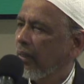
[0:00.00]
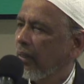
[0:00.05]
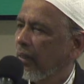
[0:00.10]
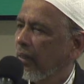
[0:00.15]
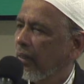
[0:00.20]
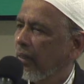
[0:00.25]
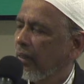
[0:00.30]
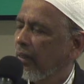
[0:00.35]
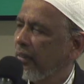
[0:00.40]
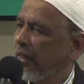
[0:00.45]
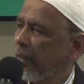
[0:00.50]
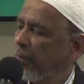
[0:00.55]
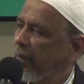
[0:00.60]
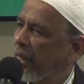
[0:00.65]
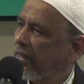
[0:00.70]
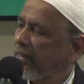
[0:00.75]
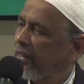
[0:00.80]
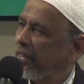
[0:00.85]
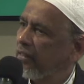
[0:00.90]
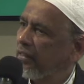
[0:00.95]
And they
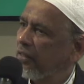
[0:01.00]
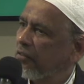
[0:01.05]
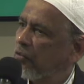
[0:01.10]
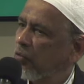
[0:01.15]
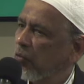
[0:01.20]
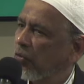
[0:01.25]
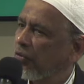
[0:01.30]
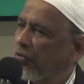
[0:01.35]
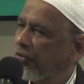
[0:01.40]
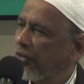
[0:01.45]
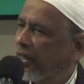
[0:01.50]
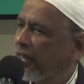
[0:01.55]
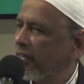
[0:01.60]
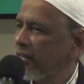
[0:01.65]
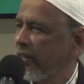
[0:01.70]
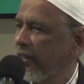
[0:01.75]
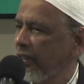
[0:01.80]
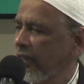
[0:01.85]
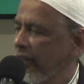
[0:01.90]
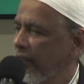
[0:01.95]
might think that you're
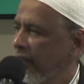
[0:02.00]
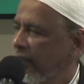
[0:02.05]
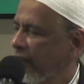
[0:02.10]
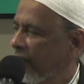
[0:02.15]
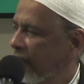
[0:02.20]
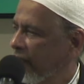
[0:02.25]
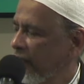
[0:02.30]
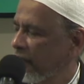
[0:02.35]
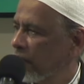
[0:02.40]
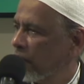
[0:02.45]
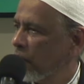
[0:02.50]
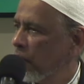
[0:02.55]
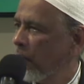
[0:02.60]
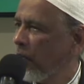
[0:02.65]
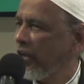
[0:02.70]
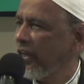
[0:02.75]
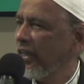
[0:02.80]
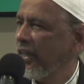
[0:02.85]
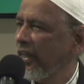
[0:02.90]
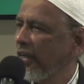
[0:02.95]
crazy there is no
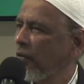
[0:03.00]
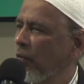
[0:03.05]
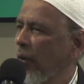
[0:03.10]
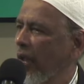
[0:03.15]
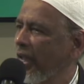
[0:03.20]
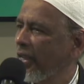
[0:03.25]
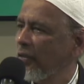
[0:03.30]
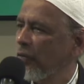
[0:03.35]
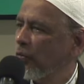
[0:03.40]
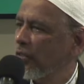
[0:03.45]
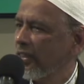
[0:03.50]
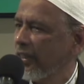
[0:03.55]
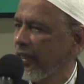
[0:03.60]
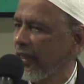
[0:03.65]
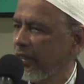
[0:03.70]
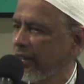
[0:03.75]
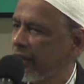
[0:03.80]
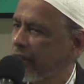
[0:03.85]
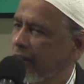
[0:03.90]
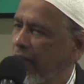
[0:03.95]
one there why you
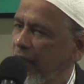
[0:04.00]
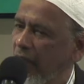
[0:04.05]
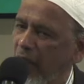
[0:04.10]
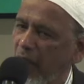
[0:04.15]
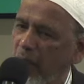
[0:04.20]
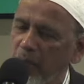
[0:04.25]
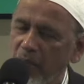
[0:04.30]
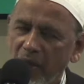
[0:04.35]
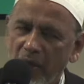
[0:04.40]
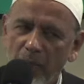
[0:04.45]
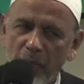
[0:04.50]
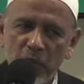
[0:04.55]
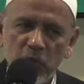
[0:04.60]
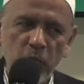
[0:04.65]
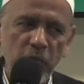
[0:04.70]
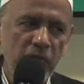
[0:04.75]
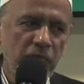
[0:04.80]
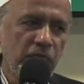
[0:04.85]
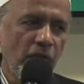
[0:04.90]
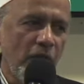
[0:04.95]
saying salam, but
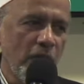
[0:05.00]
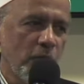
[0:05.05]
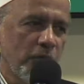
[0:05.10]
we follow the